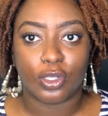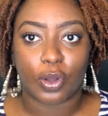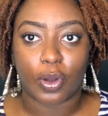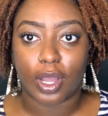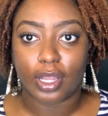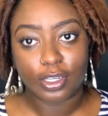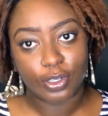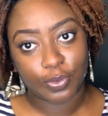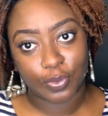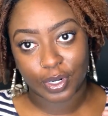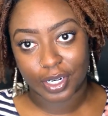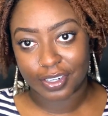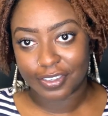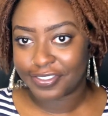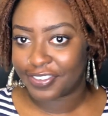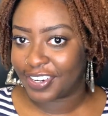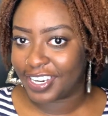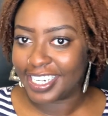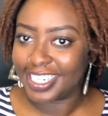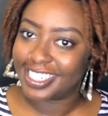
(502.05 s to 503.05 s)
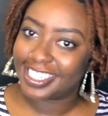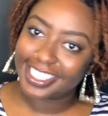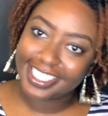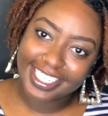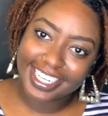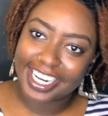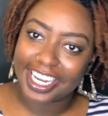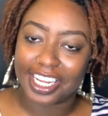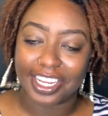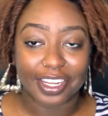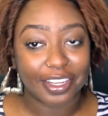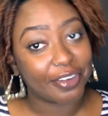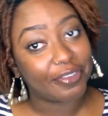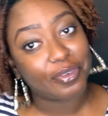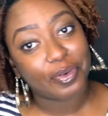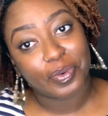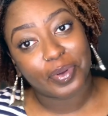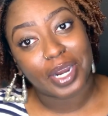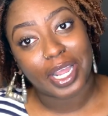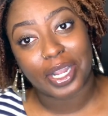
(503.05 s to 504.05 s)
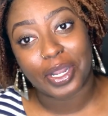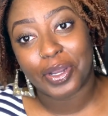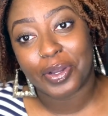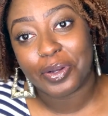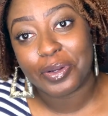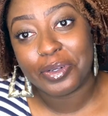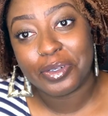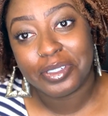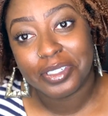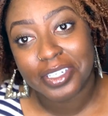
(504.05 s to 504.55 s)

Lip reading: So I do want a fresh look for when I go